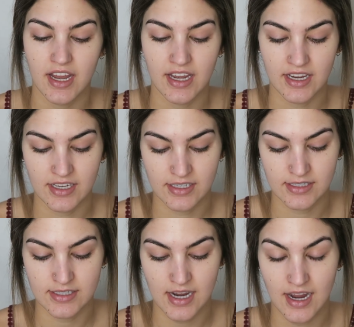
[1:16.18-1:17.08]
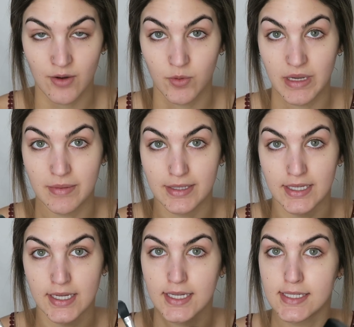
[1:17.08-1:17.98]
and I will be
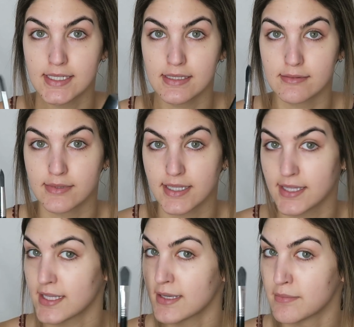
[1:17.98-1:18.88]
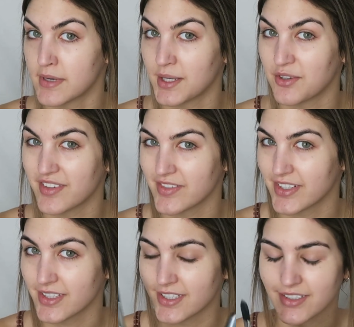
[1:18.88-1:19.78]
applying it with my new favorite
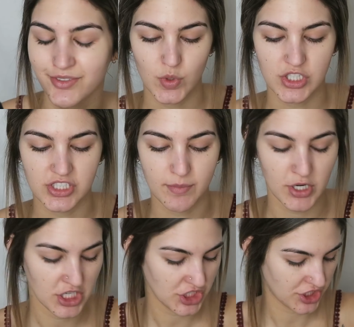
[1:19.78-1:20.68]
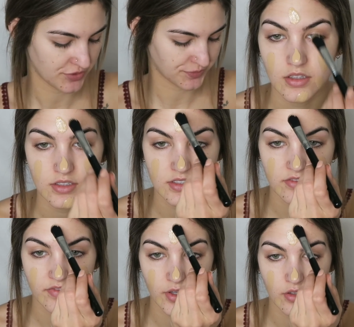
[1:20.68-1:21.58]
thing, which is a brush. This
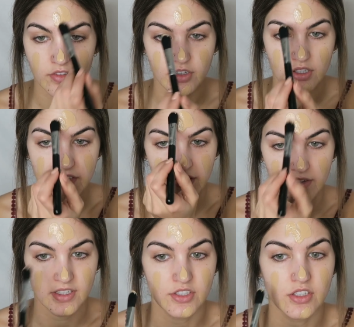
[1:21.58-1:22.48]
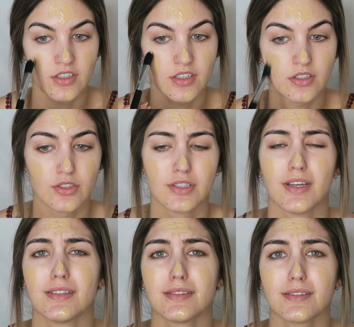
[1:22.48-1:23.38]
Photo Focus foundation is
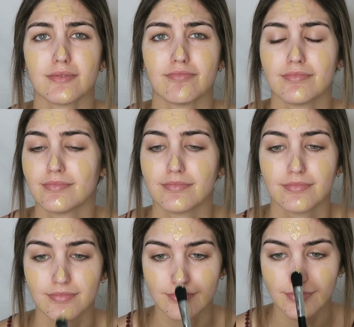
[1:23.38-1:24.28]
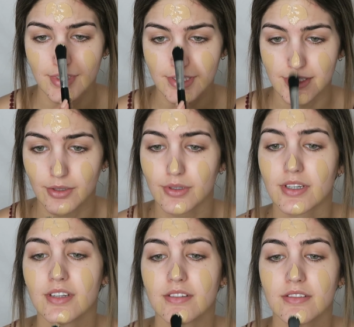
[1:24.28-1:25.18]
just so
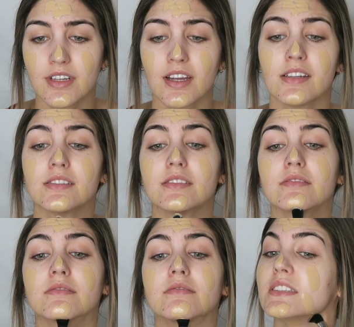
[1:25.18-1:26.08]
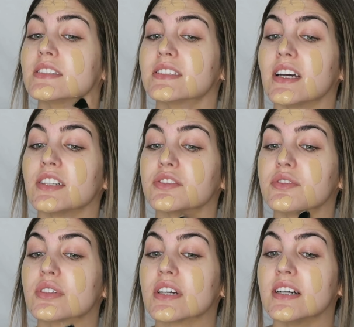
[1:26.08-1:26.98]
good, guys. It's such
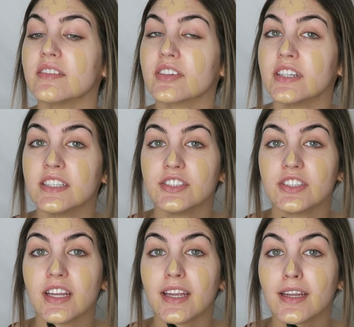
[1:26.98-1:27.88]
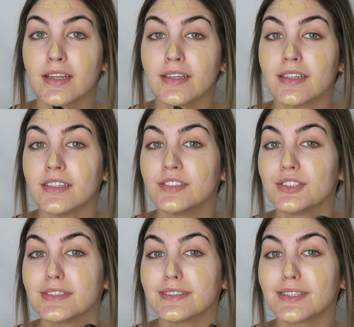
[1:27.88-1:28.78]
full coverage and it
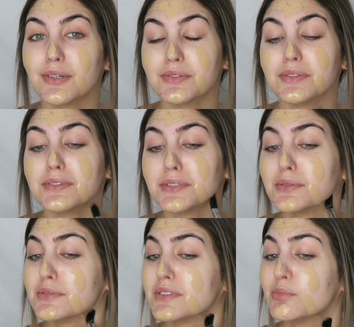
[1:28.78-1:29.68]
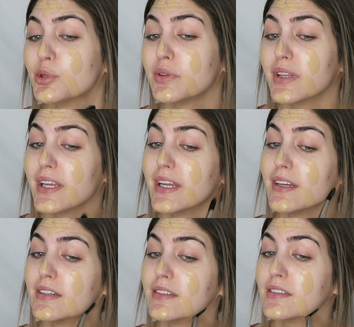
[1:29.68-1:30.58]
just goes on so smoothly.
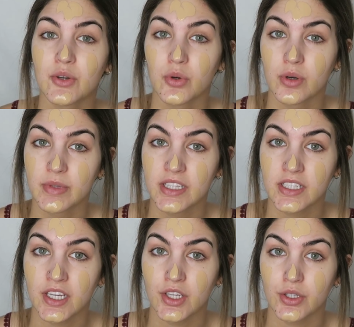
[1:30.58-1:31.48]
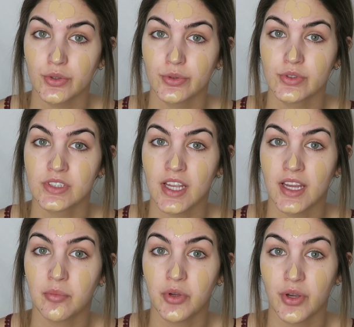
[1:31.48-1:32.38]
I normally use
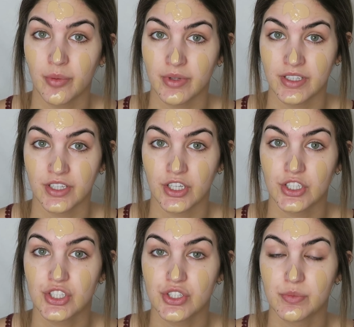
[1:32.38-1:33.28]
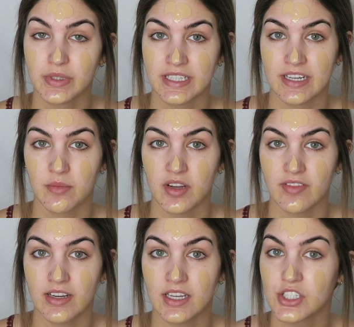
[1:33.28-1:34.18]
a beauty blender to blend out my
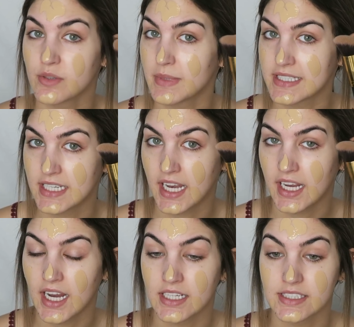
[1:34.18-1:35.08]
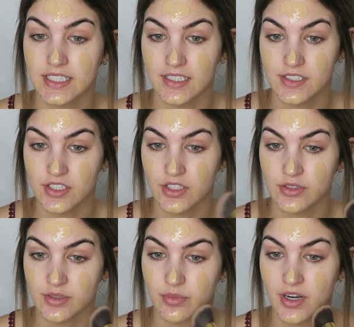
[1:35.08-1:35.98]
foundation, but today I decided to
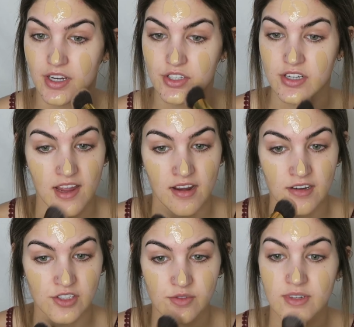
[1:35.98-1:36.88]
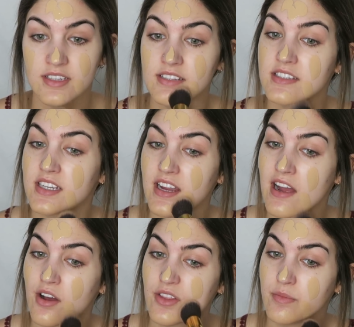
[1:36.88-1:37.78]
use a brush and I just wanted to see
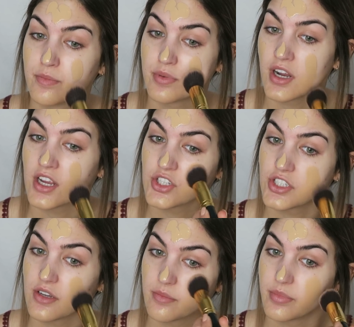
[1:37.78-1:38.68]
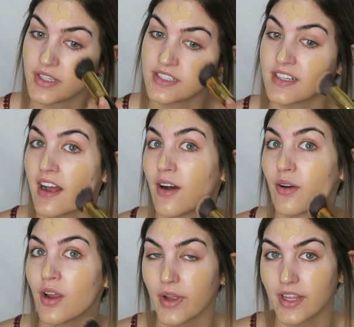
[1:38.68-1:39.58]
how the brush blended
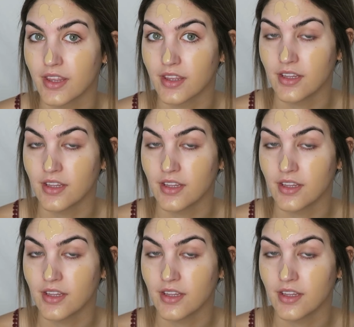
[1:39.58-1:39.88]
out with